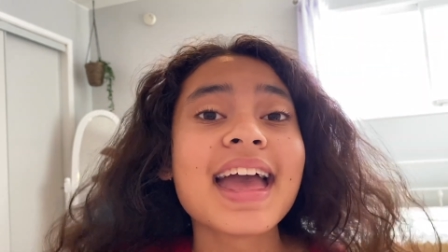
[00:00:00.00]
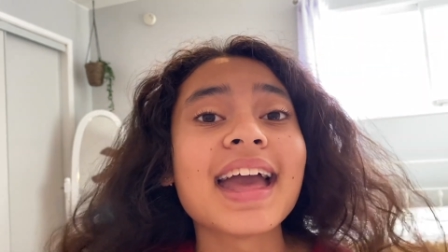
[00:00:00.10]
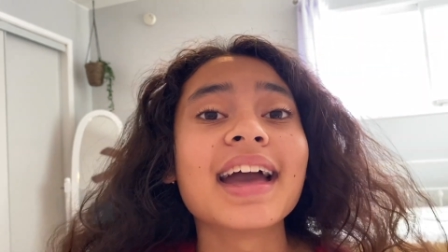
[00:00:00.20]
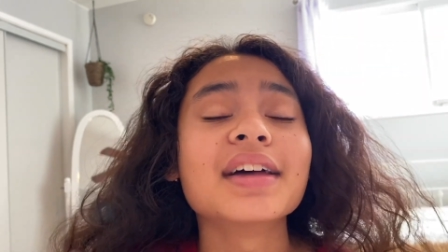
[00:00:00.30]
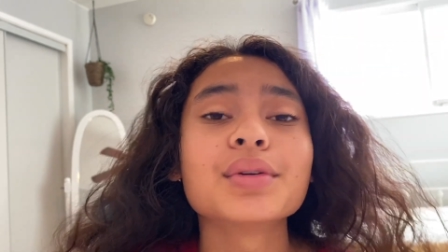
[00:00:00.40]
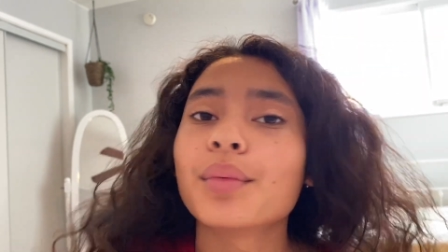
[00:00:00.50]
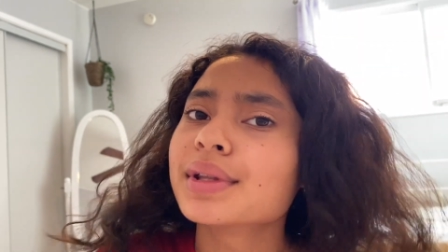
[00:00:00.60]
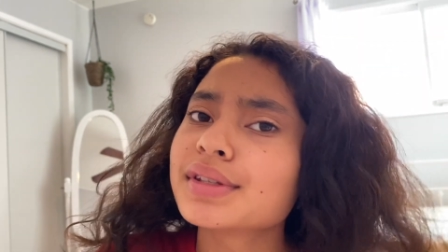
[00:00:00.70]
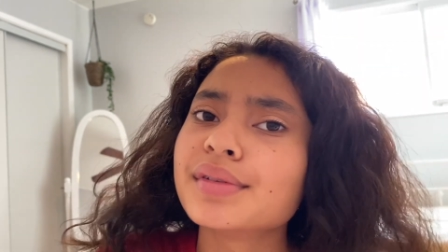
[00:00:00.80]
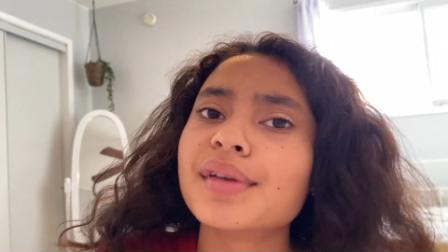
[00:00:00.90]
And
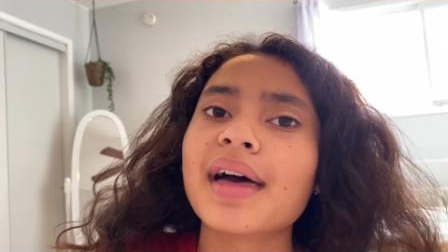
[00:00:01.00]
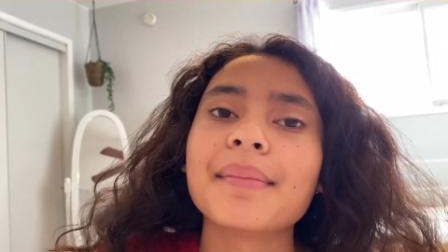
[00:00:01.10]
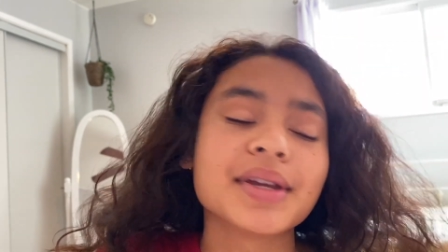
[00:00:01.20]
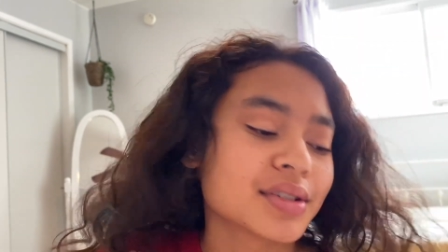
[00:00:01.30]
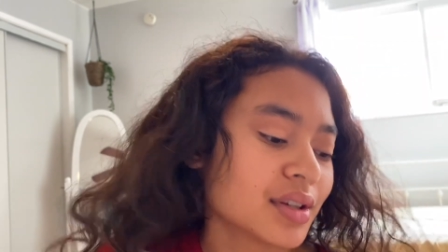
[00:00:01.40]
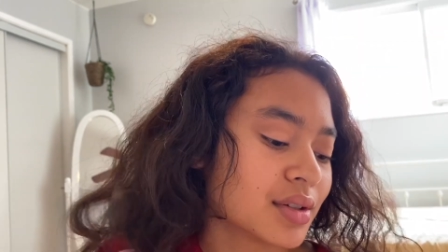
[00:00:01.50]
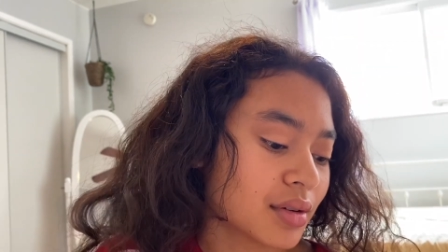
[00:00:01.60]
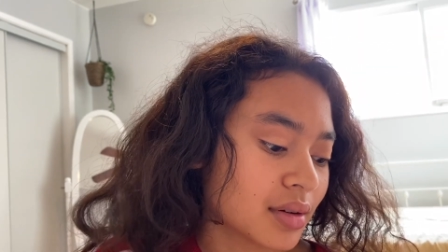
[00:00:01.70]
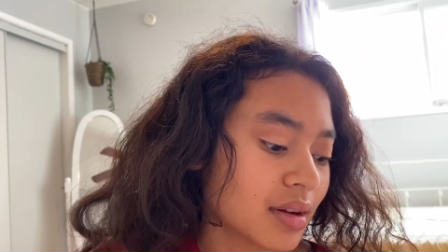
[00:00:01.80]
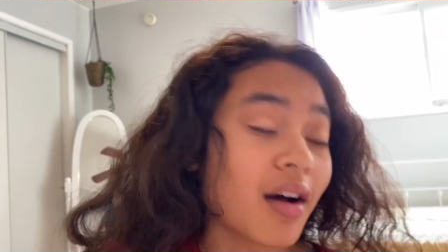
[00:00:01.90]
once you do that, make sure to
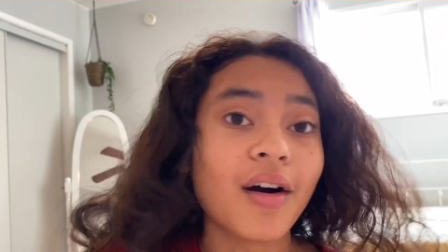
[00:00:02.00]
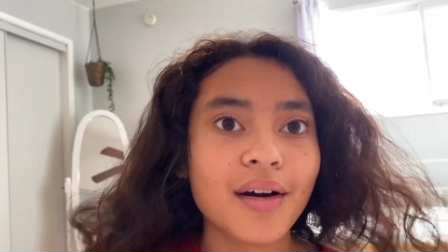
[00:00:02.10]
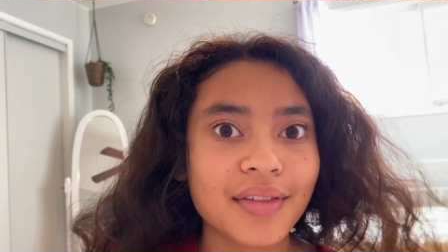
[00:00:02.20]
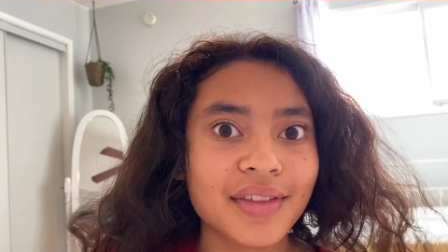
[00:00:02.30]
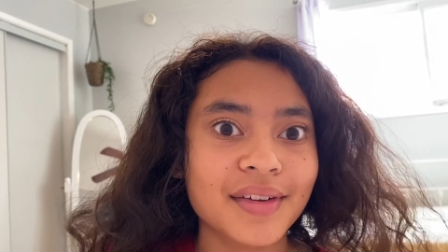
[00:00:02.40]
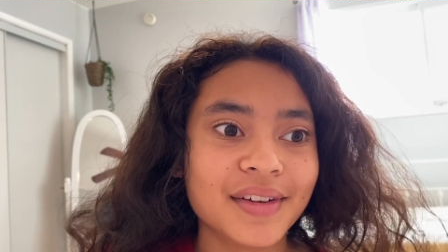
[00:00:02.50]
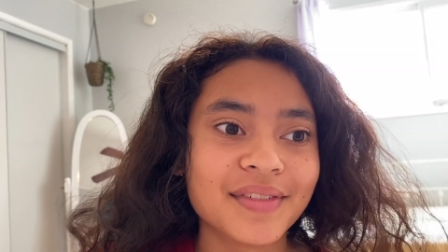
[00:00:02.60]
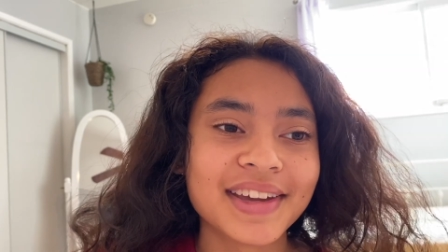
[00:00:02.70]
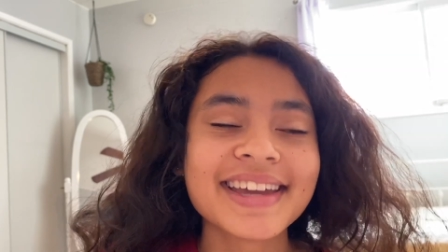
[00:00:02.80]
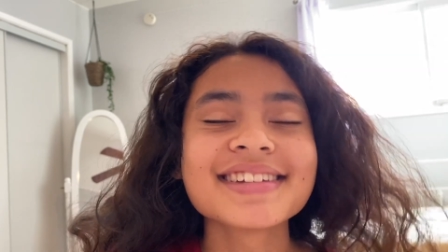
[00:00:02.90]
turn on the
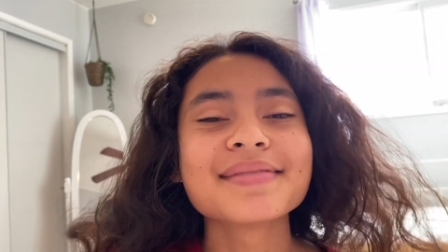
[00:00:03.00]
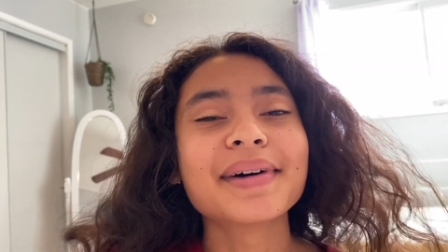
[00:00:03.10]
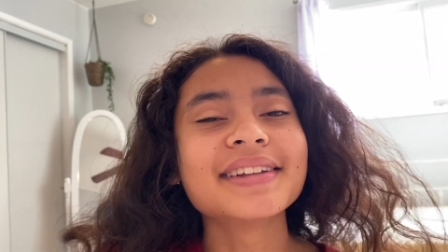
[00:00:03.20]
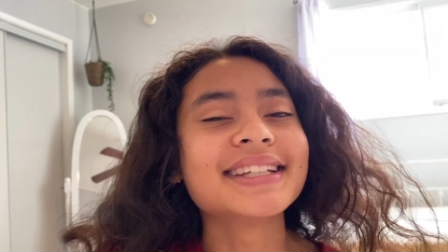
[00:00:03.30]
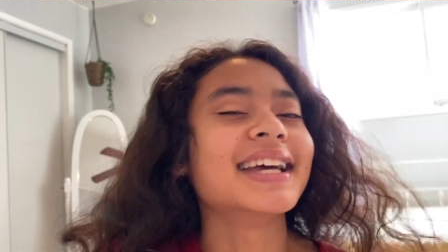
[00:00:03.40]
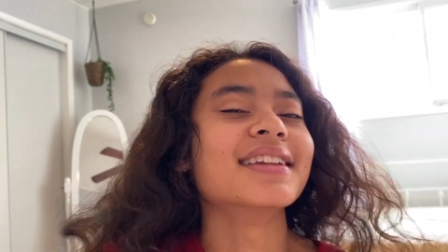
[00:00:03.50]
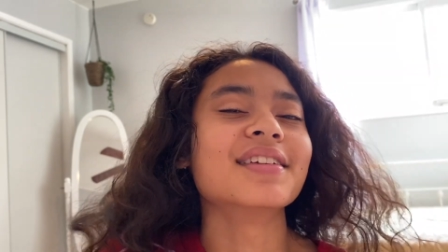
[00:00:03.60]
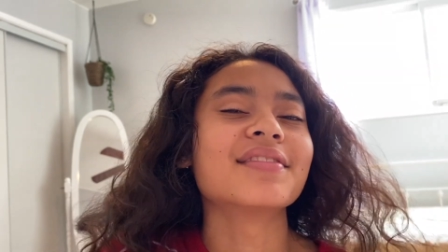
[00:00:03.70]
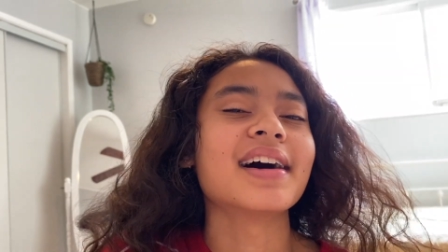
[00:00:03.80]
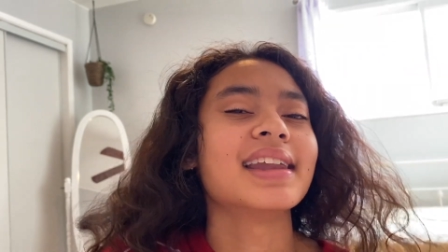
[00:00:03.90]
notification bell to get
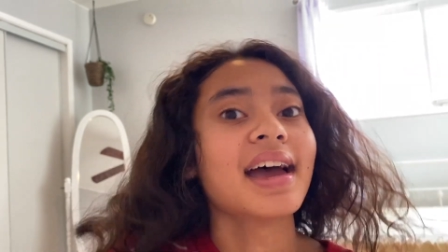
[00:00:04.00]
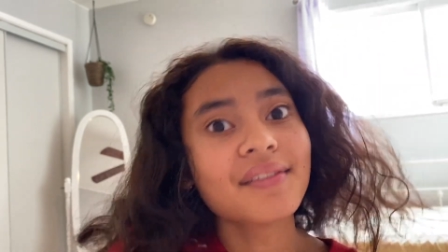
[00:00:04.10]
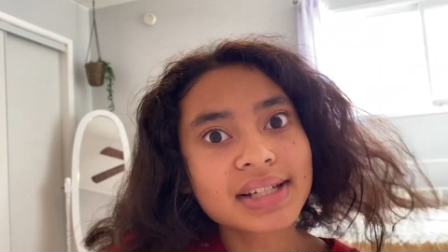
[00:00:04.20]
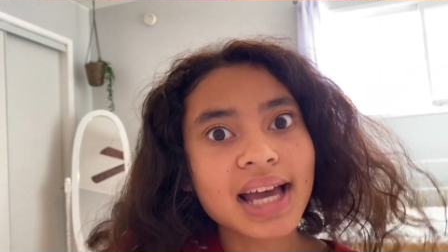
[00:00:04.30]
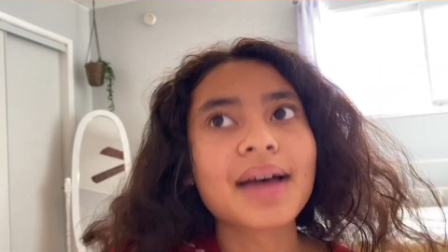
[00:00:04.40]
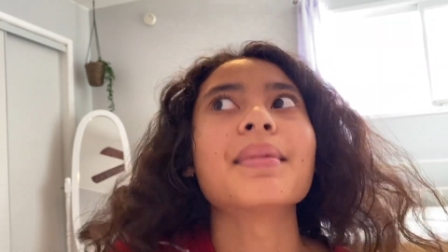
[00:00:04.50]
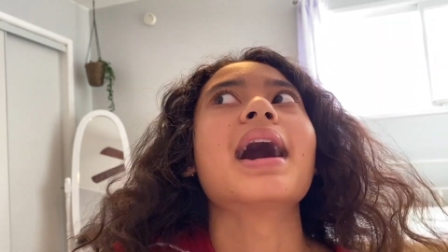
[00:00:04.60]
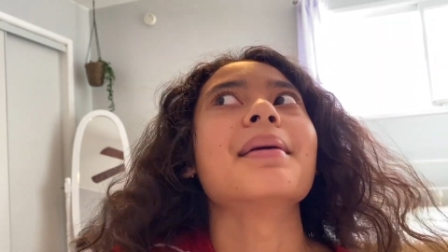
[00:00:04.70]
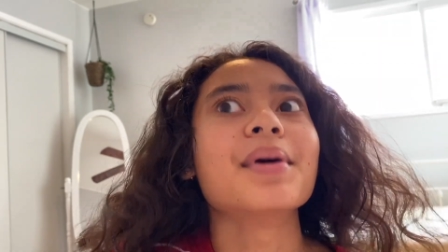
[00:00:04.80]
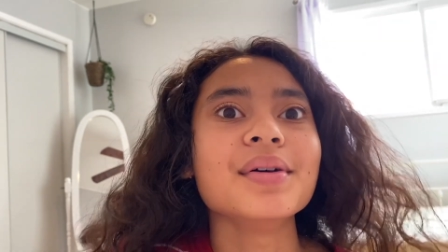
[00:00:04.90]
notified every time
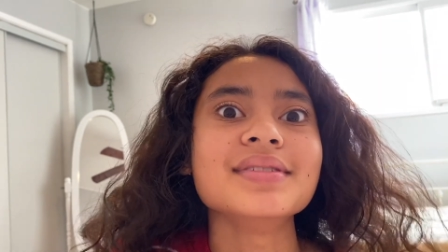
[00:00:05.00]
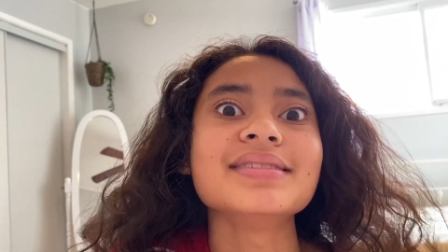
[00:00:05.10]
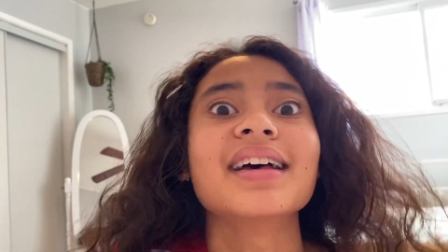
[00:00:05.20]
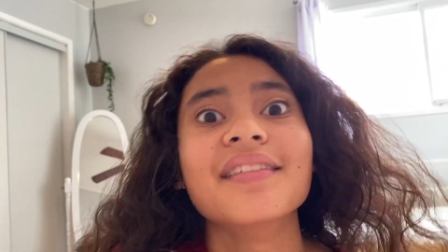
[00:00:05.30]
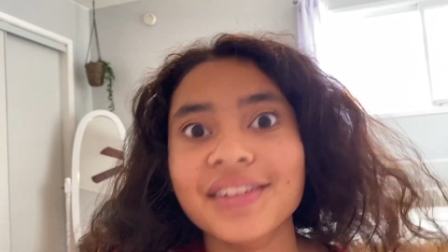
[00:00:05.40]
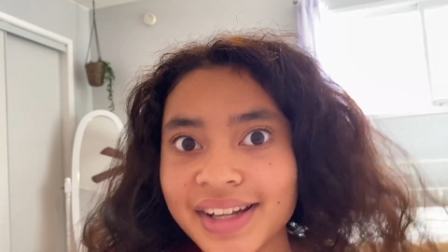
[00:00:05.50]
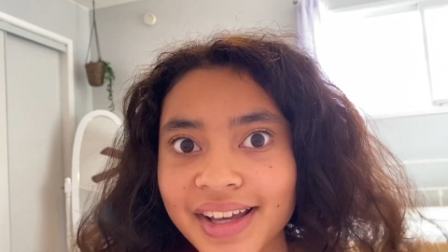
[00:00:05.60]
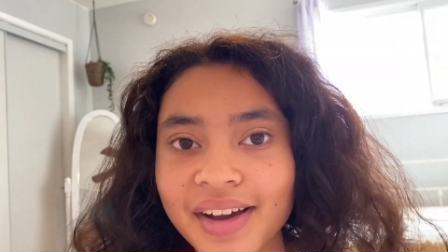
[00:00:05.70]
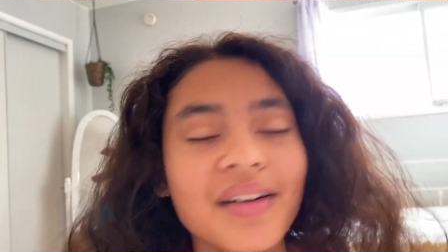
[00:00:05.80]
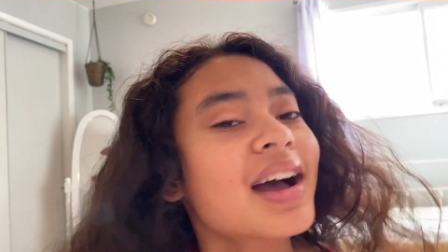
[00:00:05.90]
I post a
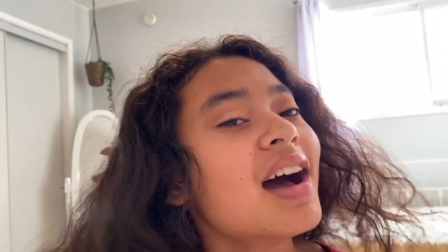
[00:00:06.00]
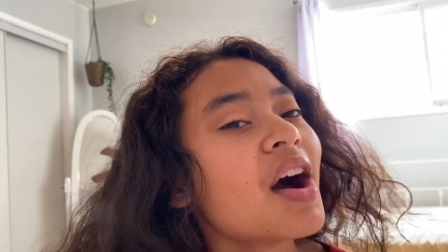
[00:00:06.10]
video.